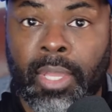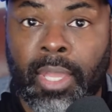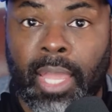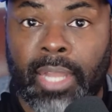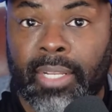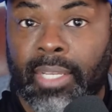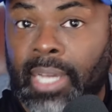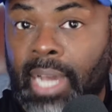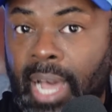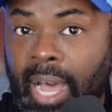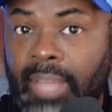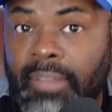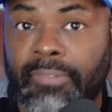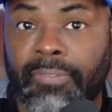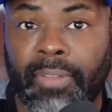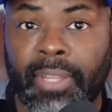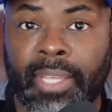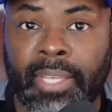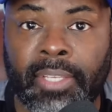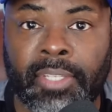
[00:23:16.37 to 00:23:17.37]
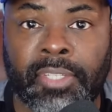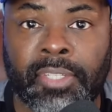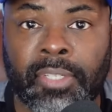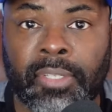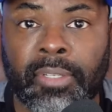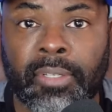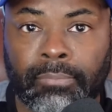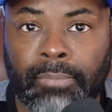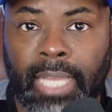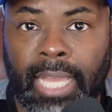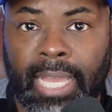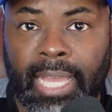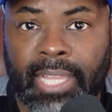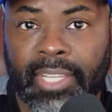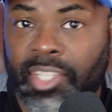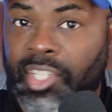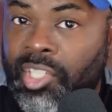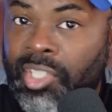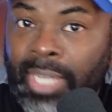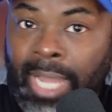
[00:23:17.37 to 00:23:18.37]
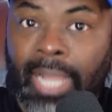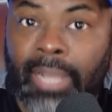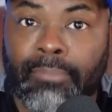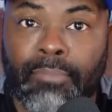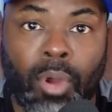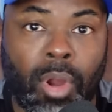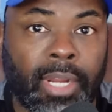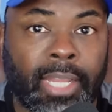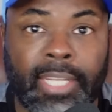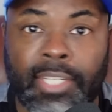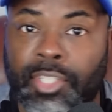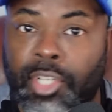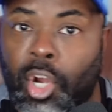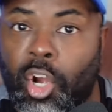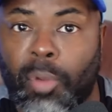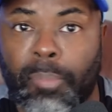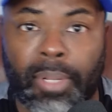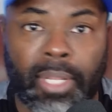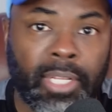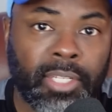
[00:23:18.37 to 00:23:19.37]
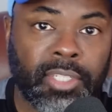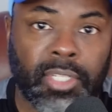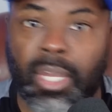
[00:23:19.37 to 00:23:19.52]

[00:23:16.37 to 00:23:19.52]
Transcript: and conflicts and stock market turbulence,